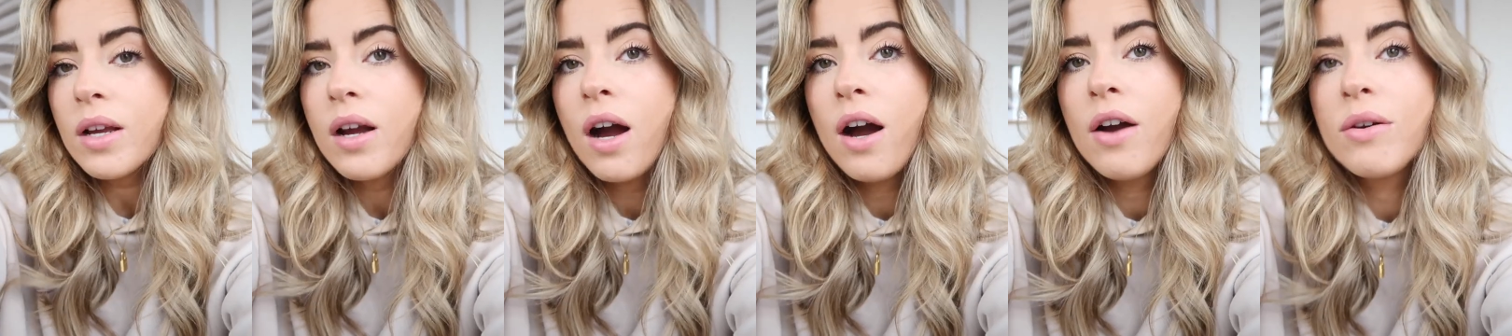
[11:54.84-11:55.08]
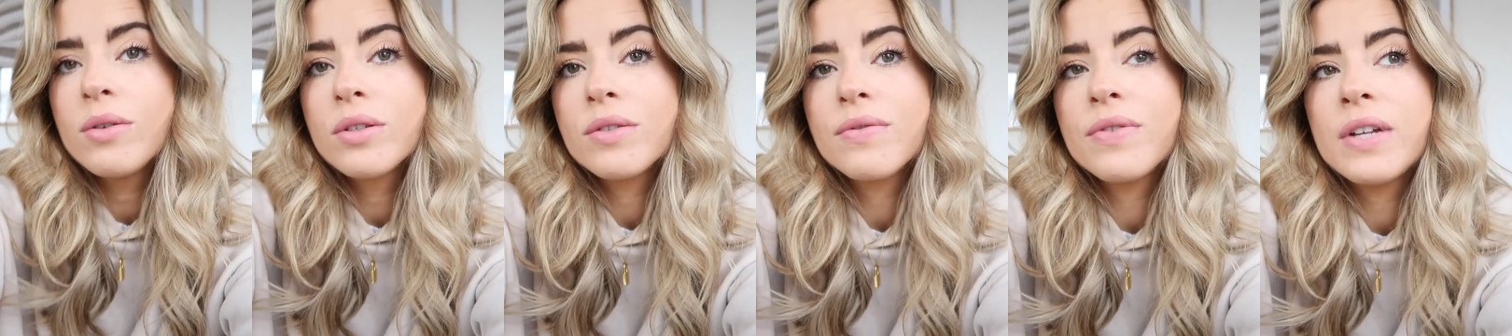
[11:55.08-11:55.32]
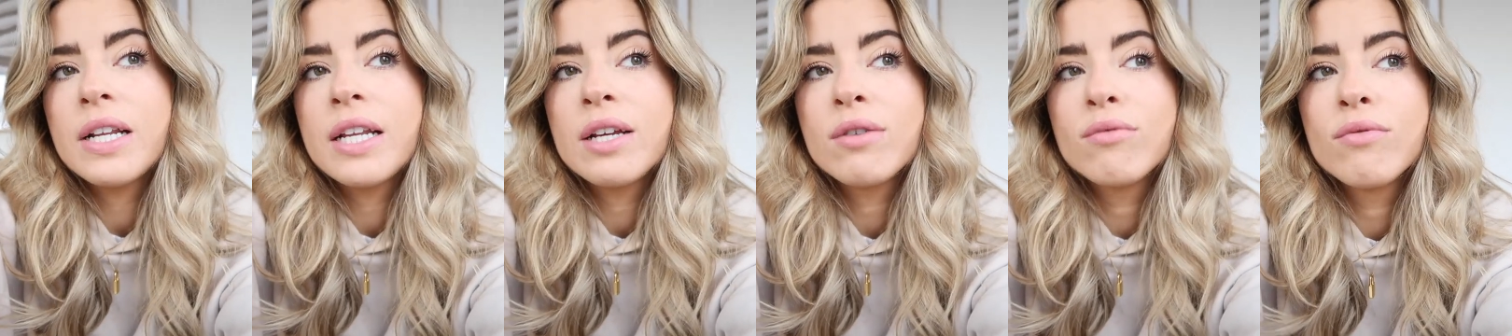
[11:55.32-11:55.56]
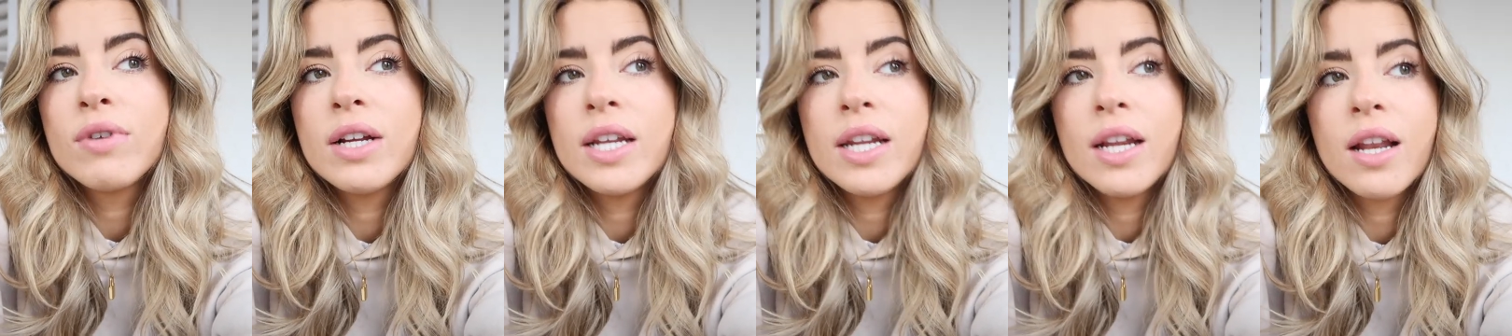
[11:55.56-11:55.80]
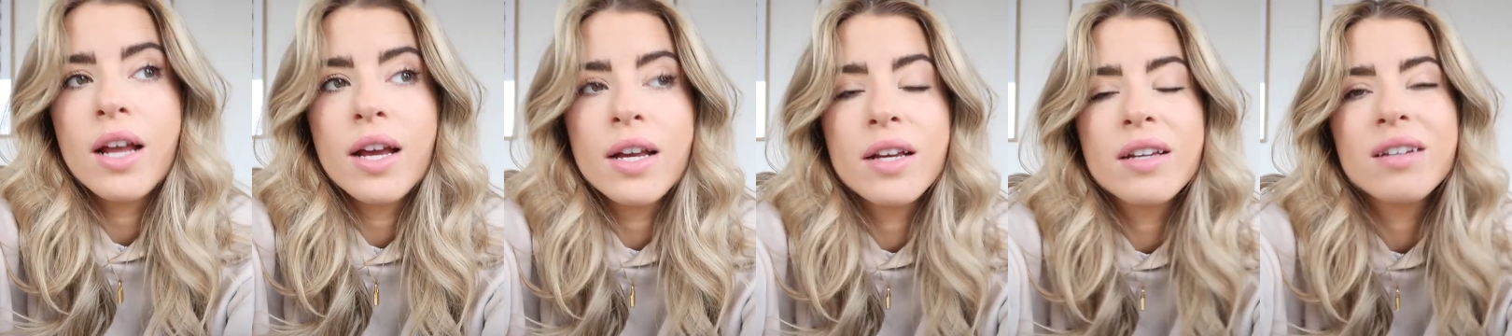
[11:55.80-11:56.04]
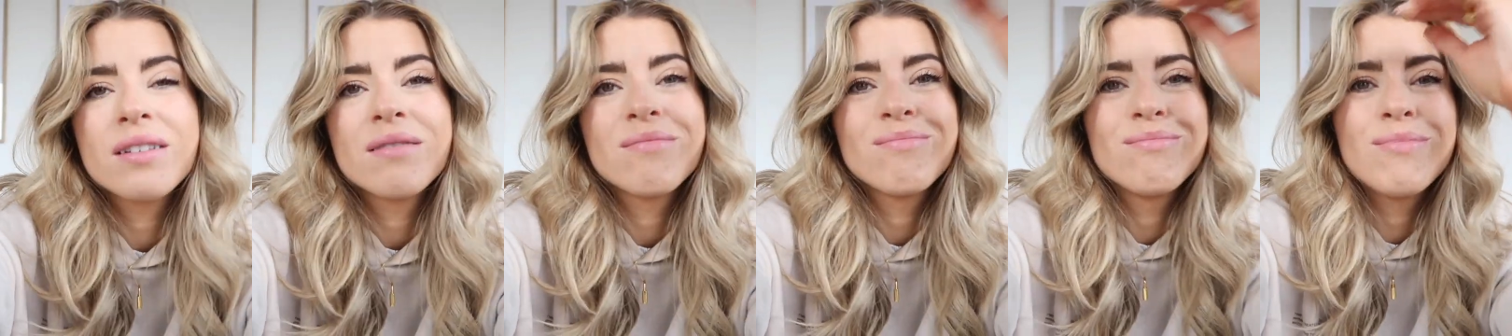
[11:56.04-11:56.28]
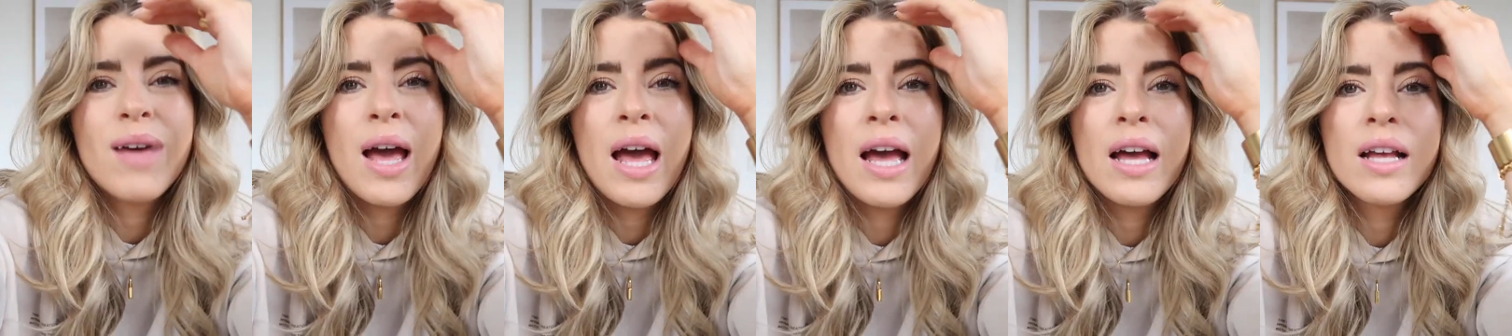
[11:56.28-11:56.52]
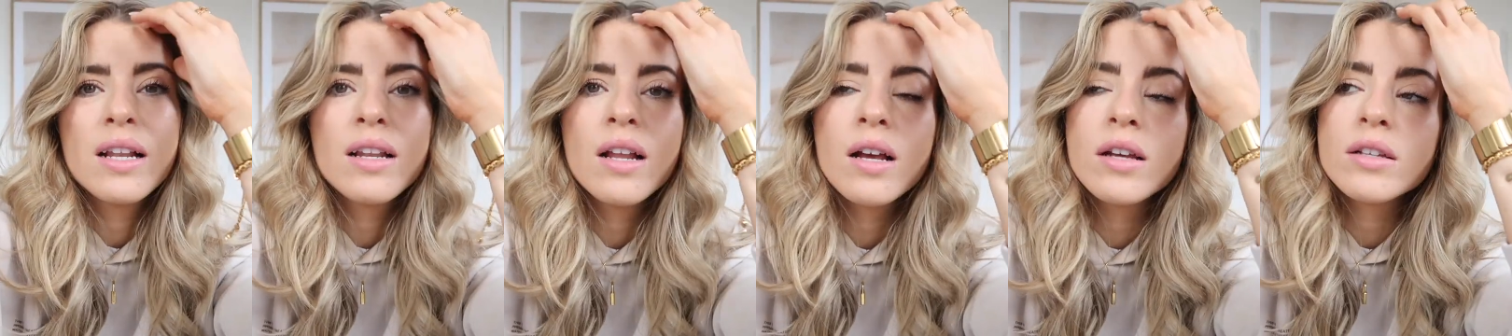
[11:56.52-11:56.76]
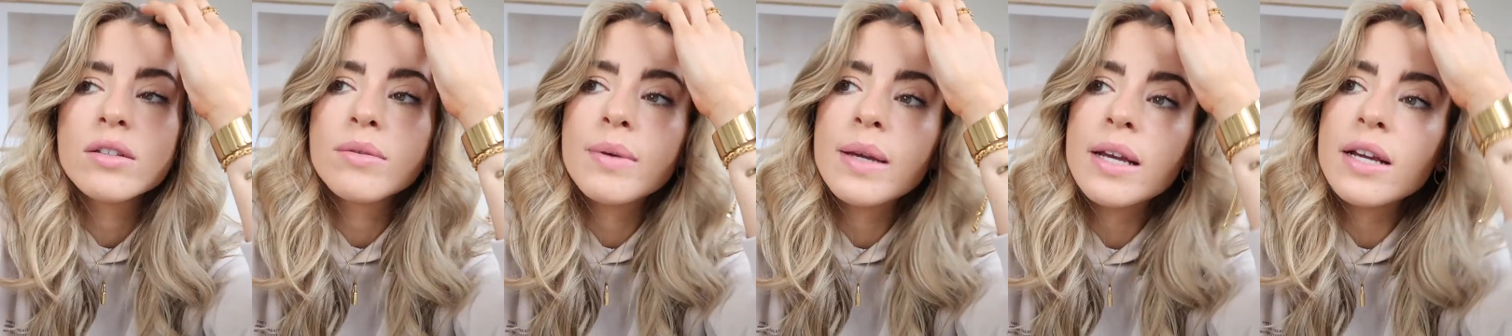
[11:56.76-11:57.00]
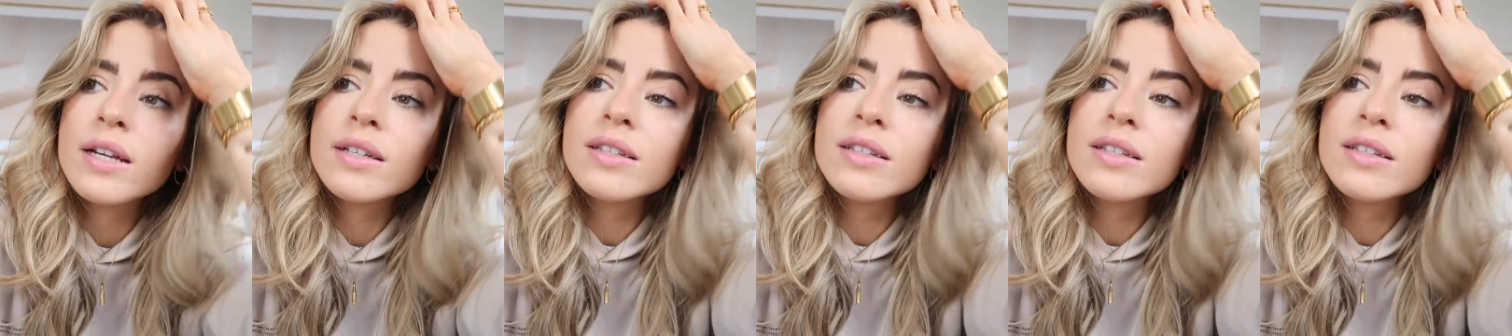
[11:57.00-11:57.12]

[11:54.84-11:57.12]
I was feeling really like meh last week.